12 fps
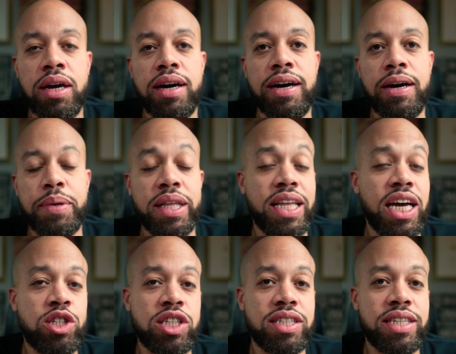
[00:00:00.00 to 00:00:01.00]
And
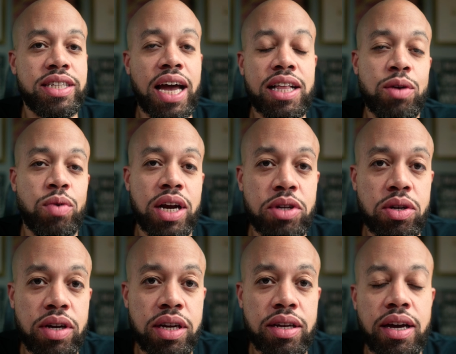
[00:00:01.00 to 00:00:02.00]
that's exactly what I'm
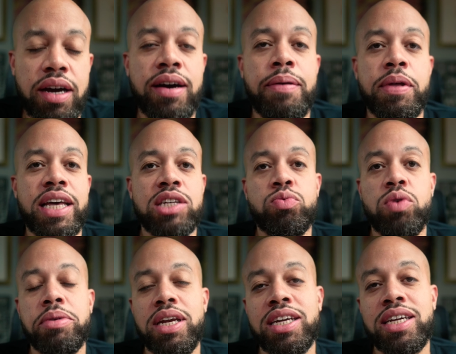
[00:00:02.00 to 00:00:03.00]
doing. And that's
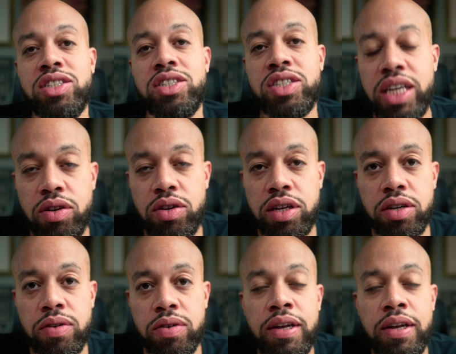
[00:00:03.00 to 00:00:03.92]
what I'm going to continue to do.